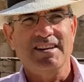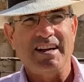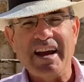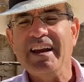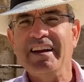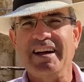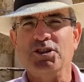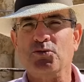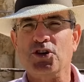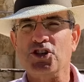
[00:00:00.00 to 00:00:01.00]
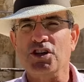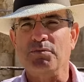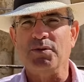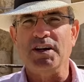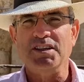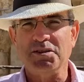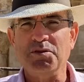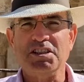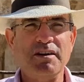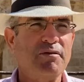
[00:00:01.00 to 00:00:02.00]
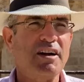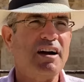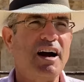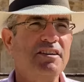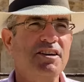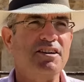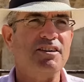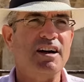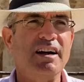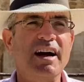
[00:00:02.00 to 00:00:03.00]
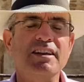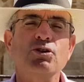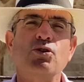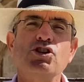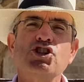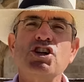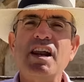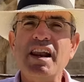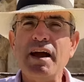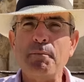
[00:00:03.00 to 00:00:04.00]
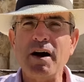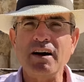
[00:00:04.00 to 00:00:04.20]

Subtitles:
Canaanites worship a specific god here, a god called Shalem.